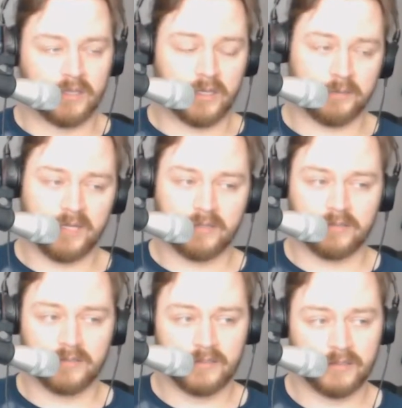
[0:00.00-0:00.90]
I
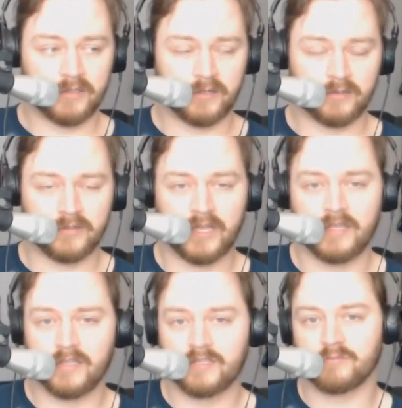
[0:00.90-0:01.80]
mean, you know,
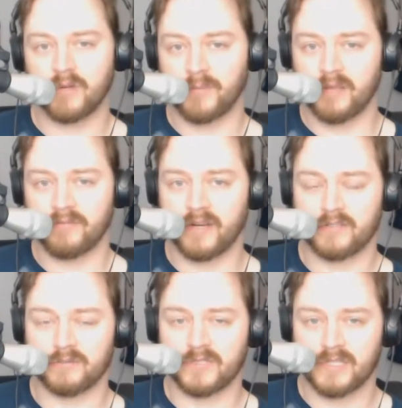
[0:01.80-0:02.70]
and this is what my
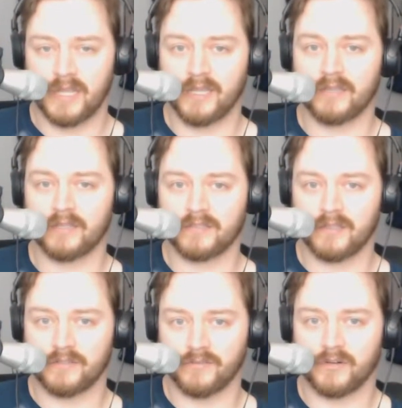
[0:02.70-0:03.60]
advisor was saying
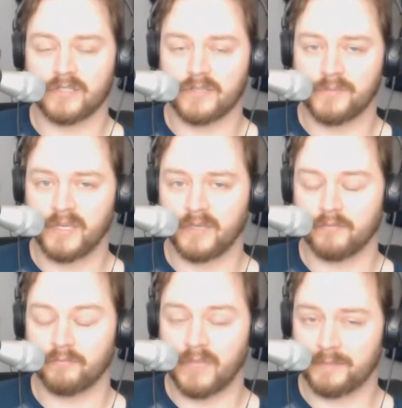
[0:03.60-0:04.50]
as far as it
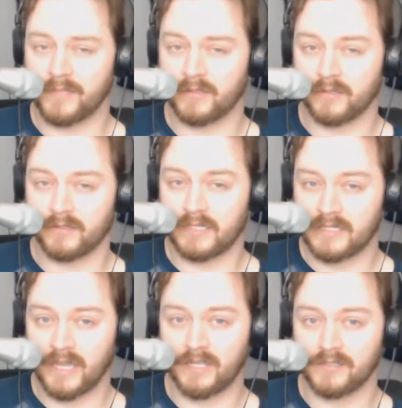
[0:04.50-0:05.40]
being maybe a little
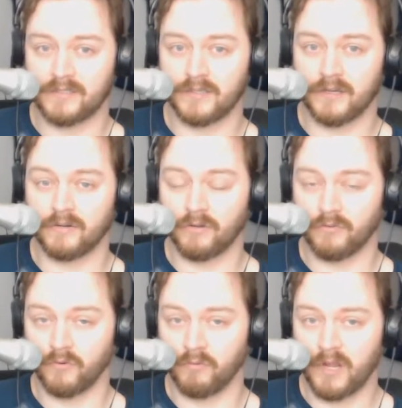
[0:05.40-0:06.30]
intense and
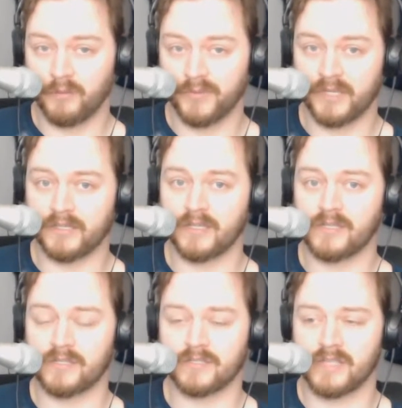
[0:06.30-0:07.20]
overwhelming,
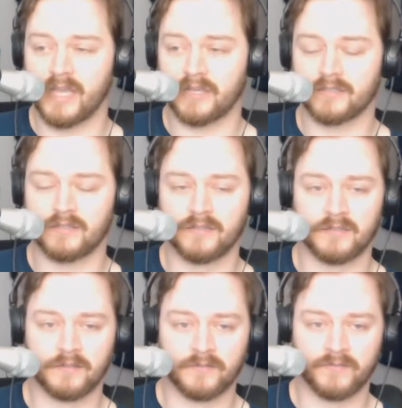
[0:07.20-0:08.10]
is that
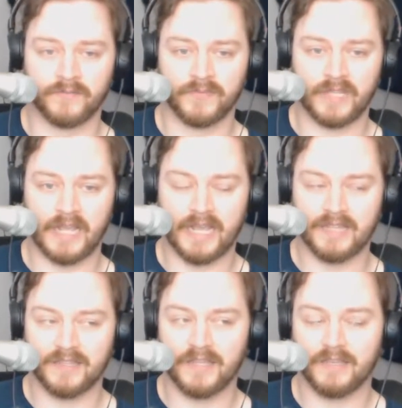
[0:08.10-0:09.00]
I
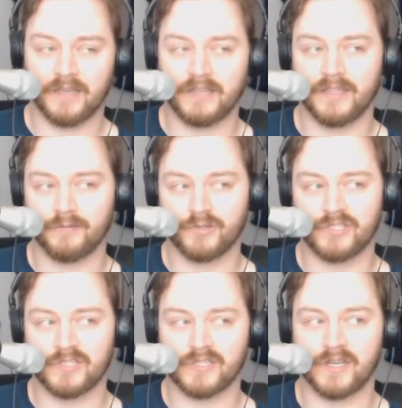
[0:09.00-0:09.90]
think what
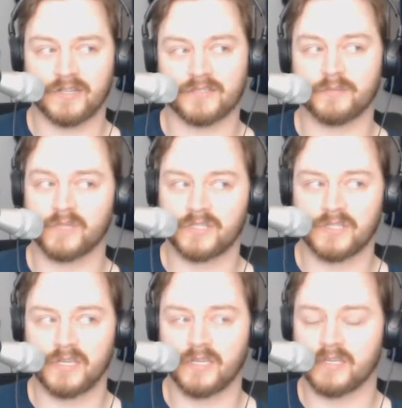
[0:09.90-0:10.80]
she's accustomed to
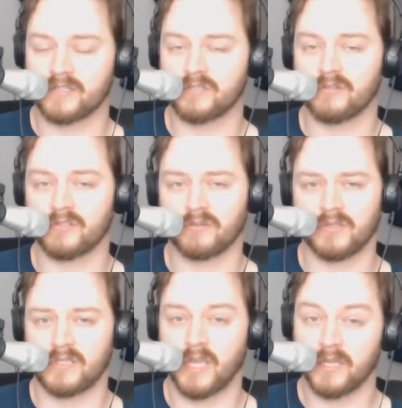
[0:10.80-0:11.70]
seeing is students
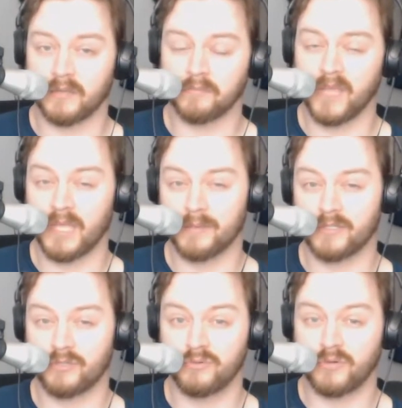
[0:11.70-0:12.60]
only taking
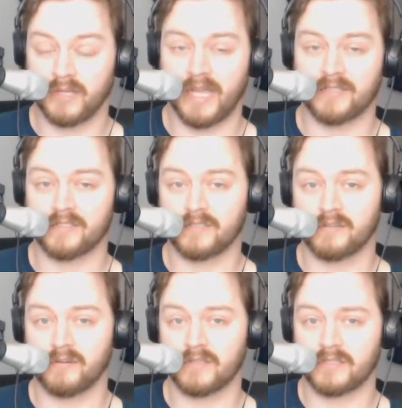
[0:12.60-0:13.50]
maybe 2 classes
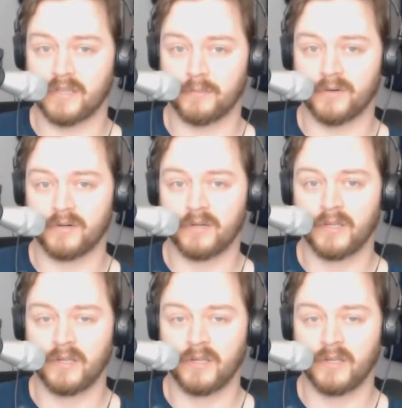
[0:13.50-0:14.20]
during the summer,